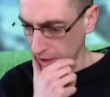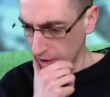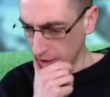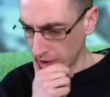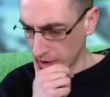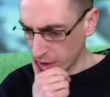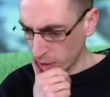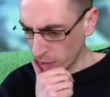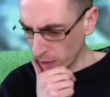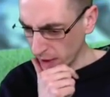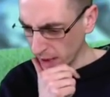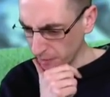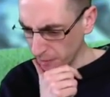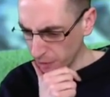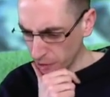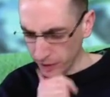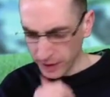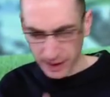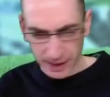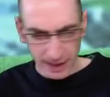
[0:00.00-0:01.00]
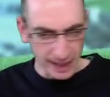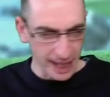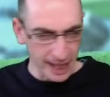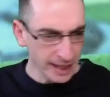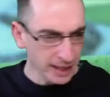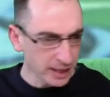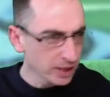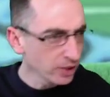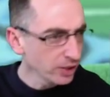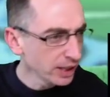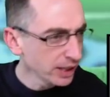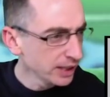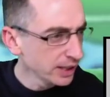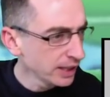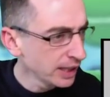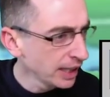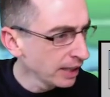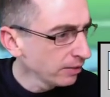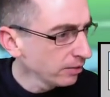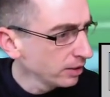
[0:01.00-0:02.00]
Do I only have Grizzly 8 on this
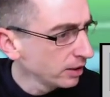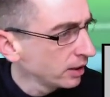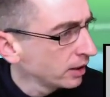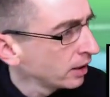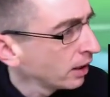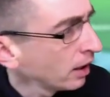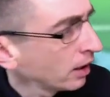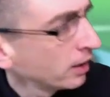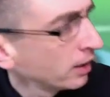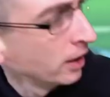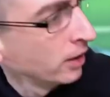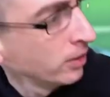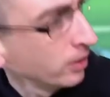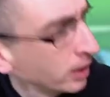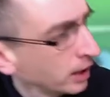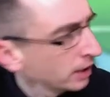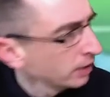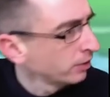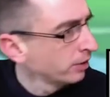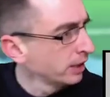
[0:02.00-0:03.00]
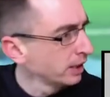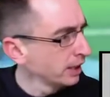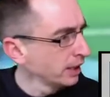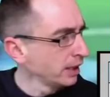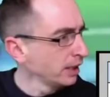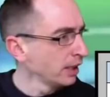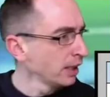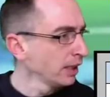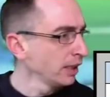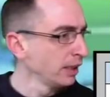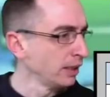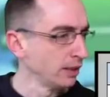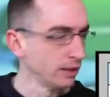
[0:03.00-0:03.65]
account? God, I thought I had Grizzly 9.